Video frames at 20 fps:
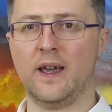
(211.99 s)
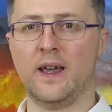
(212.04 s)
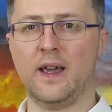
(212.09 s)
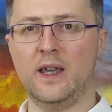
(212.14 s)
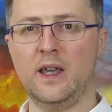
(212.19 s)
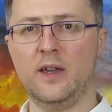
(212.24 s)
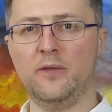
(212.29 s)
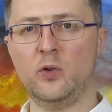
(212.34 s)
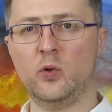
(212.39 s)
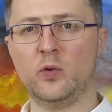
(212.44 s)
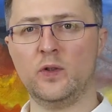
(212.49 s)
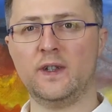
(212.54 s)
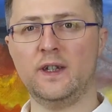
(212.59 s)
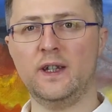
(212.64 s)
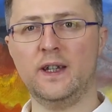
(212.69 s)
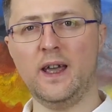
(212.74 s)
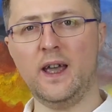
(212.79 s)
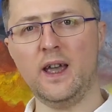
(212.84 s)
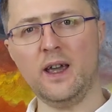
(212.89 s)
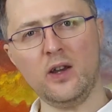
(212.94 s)
If you
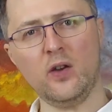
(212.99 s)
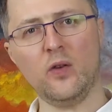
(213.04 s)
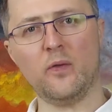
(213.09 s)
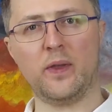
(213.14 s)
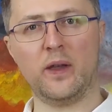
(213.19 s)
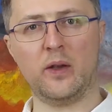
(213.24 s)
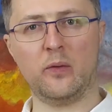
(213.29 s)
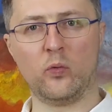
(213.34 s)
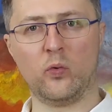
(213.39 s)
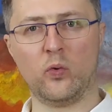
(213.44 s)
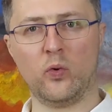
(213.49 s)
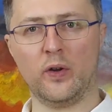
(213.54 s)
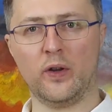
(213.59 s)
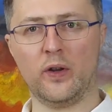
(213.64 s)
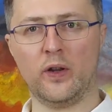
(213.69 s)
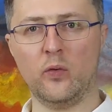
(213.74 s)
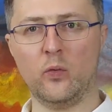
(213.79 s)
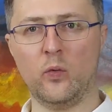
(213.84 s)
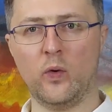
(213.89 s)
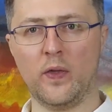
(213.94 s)
see any of them
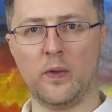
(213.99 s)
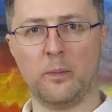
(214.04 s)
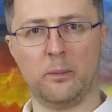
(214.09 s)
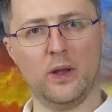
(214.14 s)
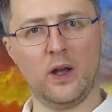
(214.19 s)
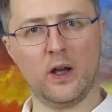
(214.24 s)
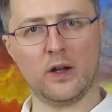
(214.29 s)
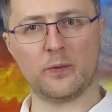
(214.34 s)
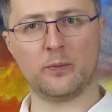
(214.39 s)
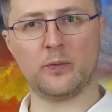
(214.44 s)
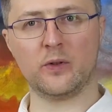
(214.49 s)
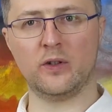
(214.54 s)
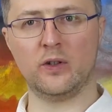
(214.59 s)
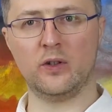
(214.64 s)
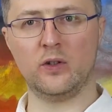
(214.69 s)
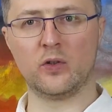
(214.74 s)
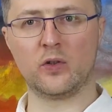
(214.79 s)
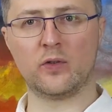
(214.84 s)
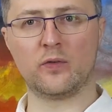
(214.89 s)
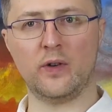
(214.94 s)
working with blocks
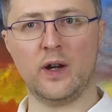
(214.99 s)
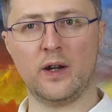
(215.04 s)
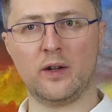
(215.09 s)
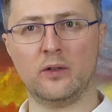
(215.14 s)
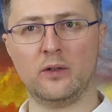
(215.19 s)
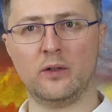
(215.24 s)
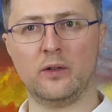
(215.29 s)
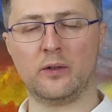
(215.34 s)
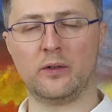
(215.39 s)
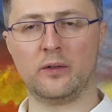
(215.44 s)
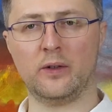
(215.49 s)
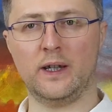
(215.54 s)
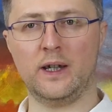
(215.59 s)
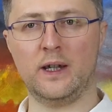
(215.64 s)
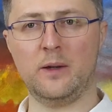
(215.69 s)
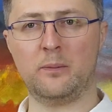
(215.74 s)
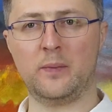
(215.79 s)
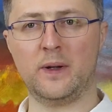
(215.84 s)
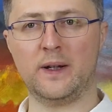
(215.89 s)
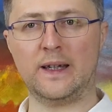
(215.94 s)
produced regularly
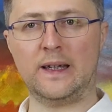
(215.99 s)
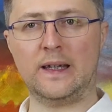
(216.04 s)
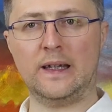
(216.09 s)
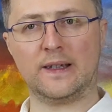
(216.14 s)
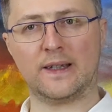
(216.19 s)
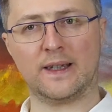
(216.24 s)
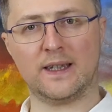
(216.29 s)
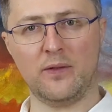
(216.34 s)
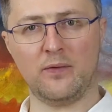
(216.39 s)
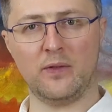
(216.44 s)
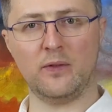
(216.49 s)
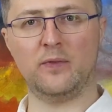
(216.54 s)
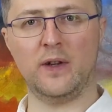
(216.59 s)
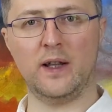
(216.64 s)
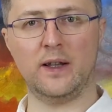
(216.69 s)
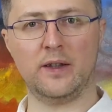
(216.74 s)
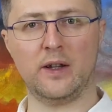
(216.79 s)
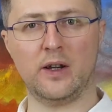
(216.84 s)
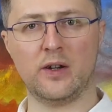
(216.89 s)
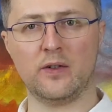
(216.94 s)
by 7
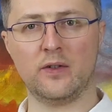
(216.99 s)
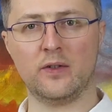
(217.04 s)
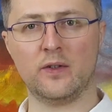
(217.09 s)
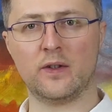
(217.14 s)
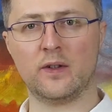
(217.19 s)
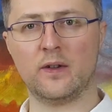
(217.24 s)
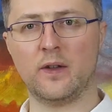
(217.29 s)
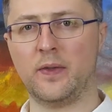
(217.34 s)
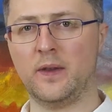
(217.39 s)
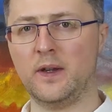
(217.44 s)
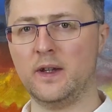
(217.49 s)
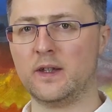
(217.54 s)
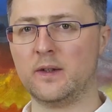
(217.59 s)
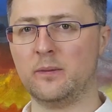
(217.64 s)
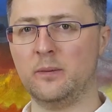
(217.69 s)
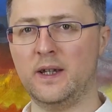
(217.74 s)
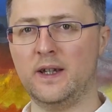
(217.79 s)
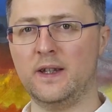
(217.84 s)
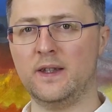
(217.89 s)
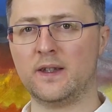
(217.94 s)
validators, this
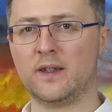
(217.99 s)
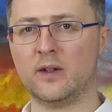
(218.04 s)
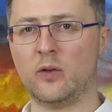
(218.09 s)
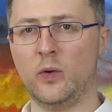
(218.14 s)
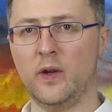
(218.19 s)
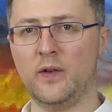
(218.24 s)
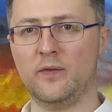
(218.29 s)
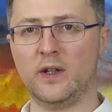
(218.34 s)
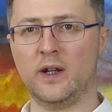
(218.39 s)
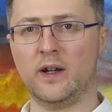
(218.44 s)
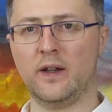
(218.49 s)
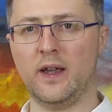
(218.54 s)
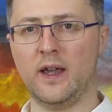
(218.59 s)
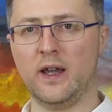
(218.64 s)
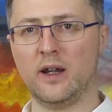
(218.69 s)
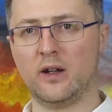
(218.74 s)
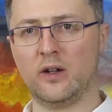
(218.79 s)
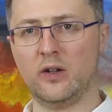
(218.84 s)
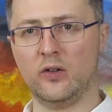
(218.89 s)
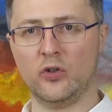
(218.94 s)
means we've done
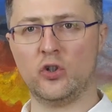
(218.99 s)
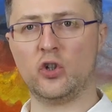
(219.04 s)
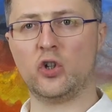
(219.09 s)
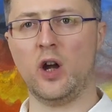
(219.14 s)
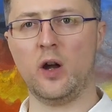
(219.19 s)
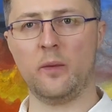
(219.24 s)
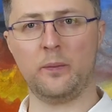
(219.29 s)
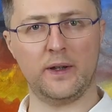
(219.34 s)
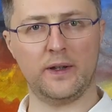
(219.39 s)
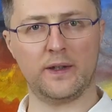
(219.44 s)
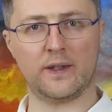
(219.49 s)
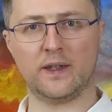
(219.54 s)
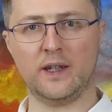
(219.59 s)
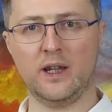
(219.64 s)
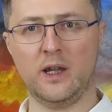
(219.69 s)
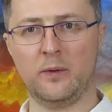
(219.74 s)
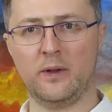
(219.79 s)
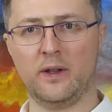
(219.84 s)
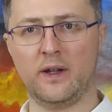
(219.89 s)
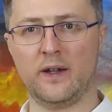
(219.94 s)
a good job at
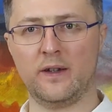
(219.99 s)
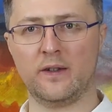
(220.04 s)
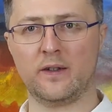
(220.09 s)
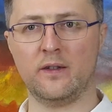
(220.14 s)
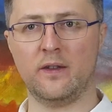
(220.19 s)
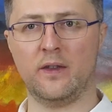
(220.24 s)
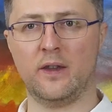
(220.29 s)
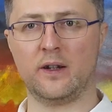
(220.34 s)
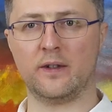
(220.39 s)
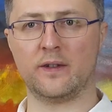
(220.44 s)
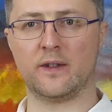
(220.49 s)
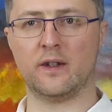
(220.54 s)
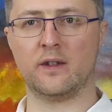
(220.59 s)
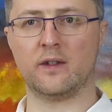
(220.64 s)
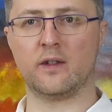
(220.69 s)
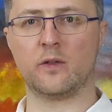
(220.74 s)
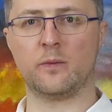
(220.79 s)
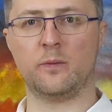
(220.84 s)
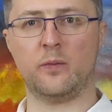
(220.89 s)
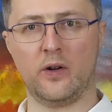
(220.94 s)
stabilizing the
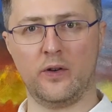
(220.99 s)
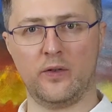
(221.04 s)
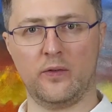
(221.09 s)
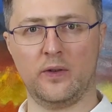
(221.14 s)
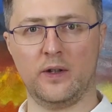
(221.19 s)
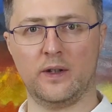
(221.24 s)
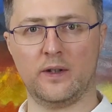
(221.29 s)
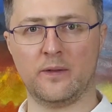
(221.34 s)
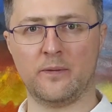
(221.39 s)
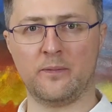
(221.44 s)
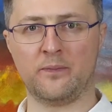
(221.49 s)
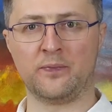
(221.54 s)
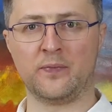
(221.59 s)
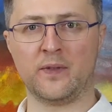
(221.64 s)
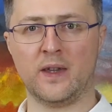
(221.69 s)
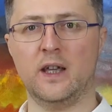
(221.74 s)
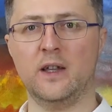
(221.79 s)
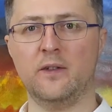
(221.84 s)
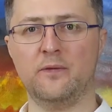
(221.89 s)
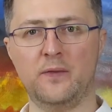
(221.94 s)
consensus part of it.
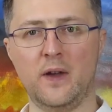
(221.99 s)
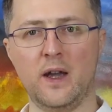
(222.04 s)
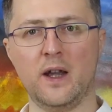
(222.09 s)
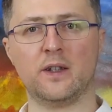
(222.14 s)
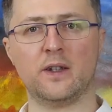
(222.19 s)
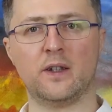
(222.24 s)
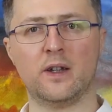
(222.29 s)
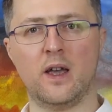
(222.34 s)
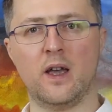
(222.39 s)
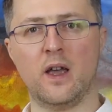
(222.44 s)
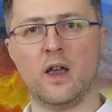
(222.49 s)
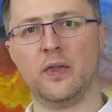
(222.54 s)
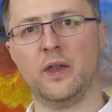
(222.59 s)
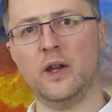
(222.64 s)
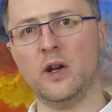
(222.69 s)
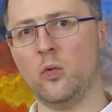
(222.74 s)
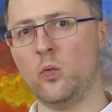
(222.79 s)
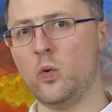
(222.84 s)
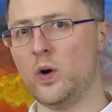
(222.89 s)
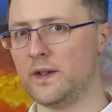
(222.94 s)
In fact,
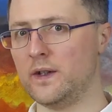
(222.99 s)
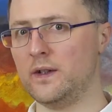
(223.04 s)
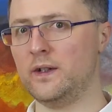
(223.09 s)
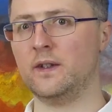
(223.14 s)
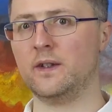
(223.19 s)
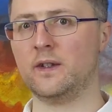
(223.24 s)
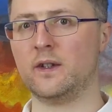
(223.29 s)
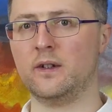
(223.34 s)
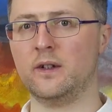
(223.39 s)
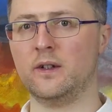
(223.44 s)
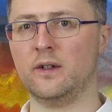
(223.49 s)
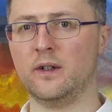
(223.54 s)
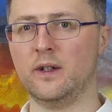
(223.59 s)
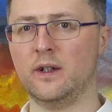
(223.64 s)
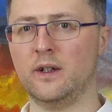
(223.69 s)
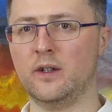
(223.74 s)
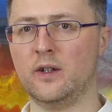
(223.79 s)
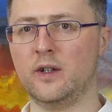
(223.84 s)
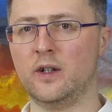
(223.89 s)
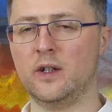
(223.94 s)
there was an incident
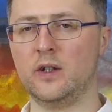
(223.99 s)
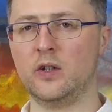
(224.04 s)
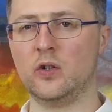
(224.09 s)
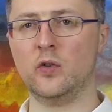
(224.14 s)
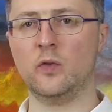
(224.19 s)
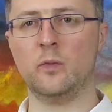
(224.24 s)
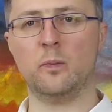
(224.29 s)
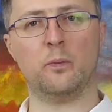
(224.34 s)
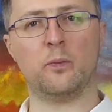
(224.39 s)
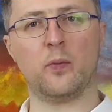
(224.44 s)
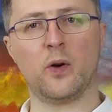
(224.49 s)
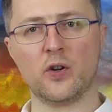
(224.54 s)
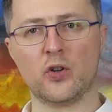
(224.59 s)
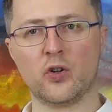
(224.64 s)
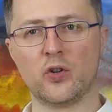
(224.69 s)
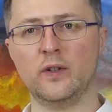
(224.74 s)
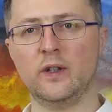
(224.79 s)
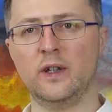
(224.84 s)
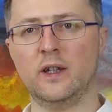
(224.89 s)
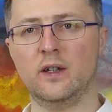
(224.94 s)
in T2,
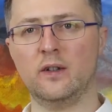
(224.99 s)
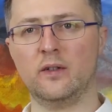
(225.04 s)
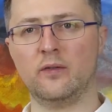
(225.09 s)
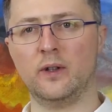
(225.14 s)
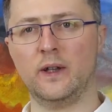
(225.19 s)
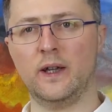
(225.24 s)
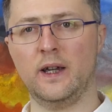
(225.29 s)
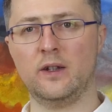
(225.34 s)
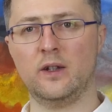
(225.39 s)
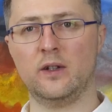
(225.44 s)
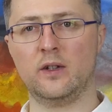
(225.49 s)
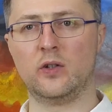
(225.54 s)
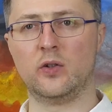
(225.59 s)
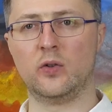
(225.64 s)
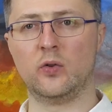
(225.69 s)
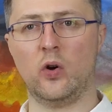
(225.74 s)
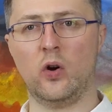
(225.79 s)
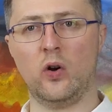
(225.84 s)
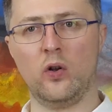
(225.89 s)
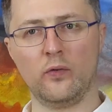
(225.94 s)
partially related
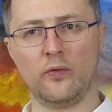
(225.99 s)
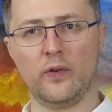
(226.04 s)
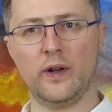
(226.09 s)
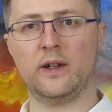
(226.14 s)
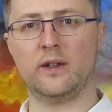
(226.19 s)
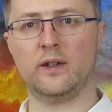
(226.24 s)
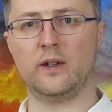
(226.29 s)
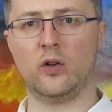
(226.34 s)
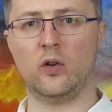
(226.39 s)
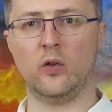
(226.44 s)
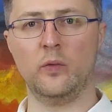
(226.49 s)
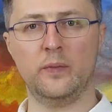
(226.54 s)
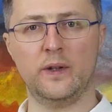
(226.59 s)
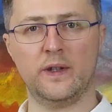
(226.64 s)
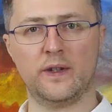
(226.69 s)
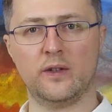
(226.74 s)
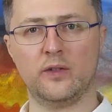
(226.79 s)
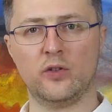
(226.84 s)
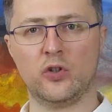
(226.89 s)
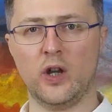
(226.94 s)
to already known
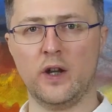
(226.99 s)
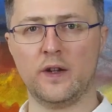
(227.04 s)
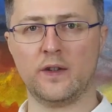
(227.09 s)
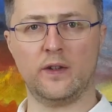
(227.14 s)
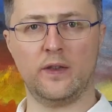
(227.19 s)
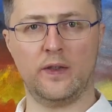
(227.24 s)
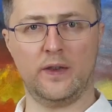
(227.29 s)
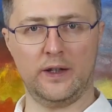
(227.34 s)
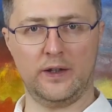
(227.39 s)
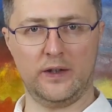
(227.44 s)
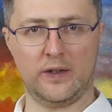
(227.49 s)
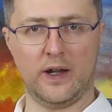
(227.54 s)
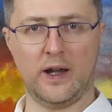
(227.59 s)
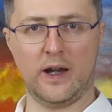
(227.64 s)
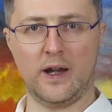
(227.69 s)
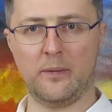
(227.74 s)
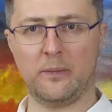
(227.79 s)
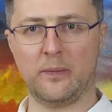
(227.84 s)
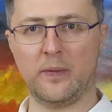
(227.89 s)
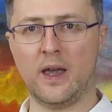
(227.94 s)
missing checks at that
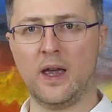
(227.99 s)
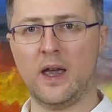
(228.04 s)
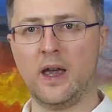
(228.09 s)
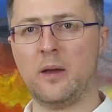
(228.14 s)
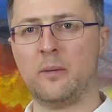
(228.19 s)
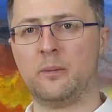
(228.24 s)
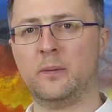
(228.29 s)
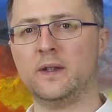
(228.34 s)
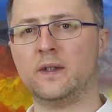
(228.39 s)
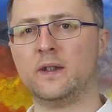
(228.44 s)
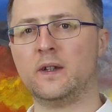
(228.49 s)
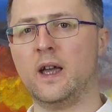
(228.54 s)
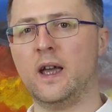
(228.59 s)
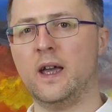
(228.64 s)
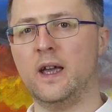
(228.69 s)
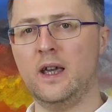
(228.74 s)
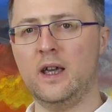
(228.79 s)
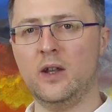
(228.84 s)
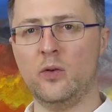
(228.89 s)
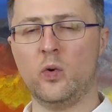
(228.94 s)
time, but
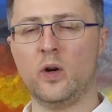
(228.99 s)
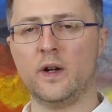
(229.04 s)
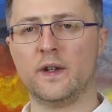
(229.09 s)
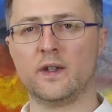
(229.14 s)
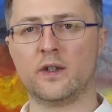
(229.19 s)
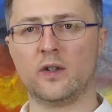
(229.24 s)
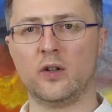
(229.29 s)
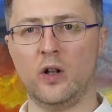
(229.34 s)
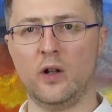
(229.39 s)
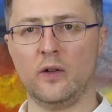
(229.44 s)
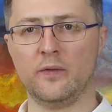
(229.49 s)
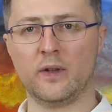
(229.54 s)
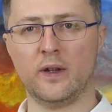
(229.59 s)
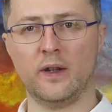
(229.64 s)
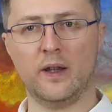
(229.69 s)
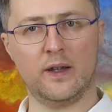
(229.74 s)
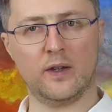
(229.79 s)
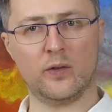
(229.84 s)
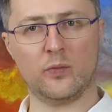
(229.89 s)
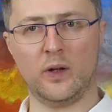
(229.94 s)
it was solved,
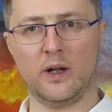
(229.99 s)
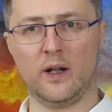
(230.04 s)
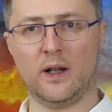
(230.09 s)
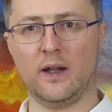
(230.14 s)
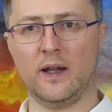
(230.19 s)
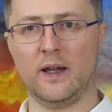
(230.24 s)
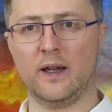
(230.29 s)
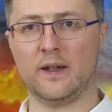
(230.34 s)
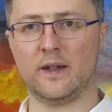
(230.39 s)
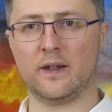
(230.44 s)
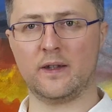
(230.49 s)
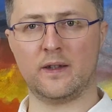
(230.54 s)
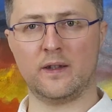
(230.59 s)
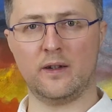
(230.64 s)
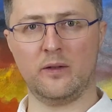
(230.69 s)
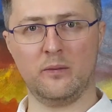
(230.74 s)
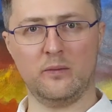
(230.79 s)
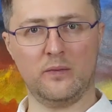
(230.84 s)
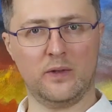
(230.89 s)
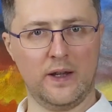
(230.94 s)
as well as
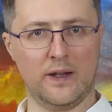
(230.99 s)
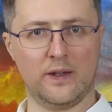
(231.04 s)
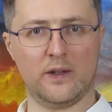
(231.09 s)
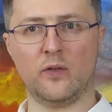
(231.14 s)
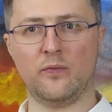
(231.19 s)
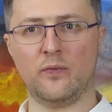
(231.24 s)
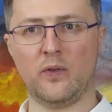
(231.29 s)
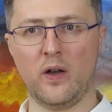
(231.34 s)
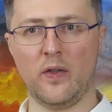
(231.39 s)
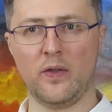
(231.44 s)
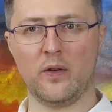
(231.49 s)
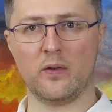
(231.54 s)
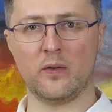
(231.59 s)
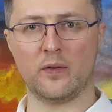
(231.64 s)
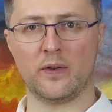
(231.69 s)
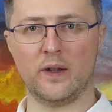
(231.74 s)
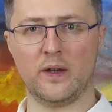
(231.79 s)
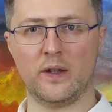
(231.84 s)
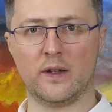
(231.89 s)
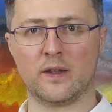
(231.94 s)
some tens of other
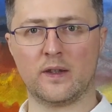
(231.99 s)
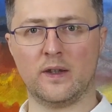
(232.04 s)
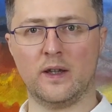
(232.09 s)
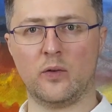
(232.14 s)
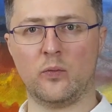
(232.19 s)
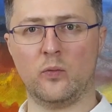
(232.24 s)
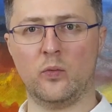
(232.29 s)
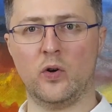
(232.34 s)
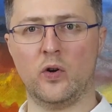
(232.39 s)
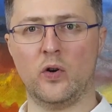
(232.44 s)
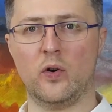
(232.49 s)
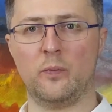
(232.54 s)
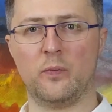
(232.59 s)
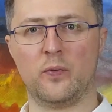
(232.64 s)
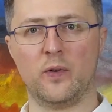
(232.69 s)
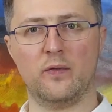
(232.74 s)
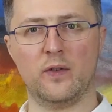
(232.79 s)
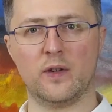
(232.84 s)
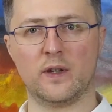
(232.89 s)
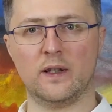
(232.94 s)
things that were
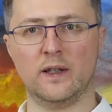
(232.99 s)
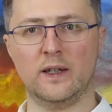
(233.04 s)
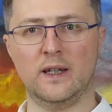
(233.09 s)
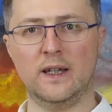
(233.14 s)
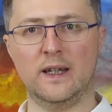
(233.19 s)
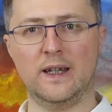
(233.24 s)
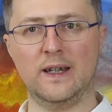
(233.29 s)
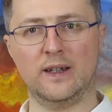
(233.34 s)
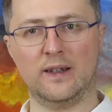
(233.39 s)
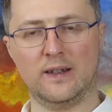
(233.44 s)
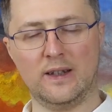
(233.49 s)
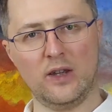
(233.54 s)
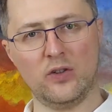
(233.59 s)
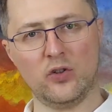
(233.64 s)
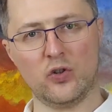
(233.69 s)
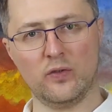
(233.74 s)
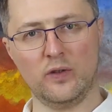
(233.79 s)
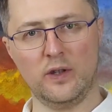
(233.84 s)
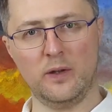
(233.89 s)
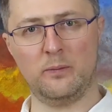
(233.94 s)
previously
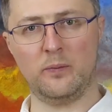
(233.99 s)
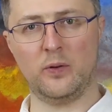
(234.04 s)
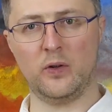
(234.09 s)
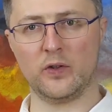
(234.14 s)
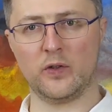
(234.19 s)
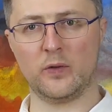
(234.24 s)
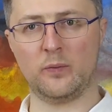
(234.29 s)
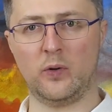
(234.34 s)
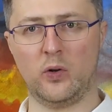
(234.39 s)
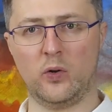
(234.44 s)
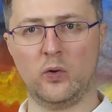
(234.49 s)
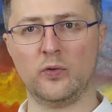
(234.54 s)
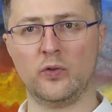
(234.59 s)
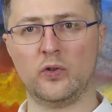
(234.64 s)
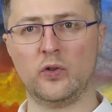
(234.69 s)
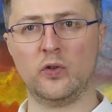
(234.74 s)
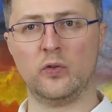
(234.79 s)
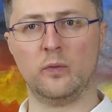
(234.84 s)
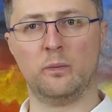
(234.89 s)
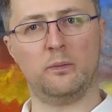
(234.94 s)
intentionally postponed
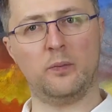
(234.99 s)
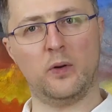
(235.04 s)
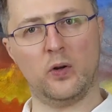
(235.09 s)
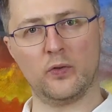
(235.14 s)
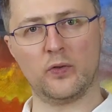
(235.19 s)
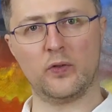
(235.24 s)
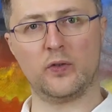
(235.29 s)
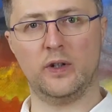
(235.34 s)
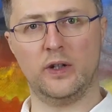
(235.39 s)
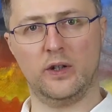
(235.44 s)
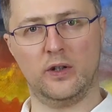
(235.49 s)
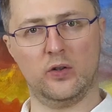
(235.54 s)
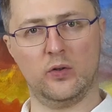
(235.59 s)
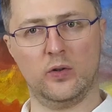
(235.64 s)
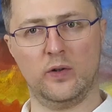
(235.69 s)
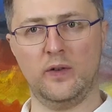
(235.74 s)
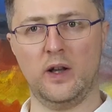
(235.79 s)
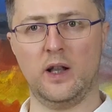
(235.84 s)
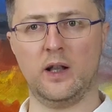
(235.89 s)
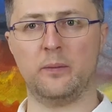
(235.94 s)
to post-T2
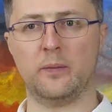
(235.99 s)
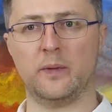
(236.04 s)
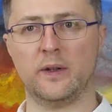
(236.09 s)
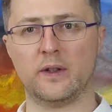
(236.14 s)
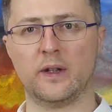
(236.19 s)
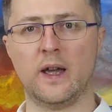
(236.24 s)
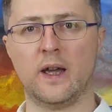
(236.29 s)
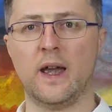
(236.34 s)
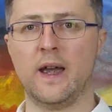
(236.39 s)
development.